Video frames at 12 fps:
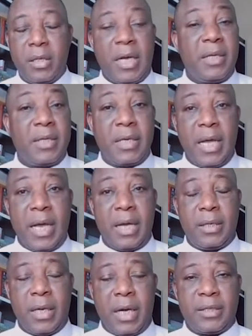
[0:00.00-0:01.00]
Tanzania
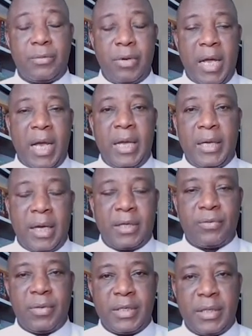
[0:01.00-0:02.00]
has
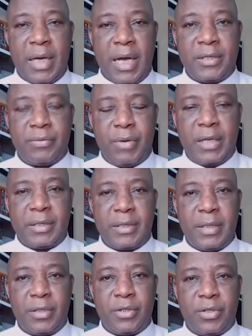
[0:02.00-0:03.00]

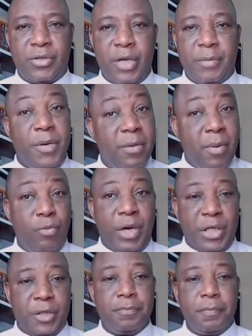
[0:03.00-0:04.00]
raised interest rate minimum
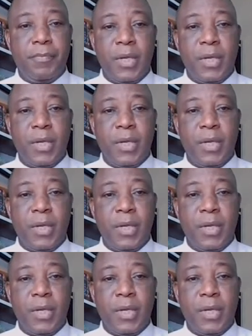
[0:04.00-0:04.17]
wage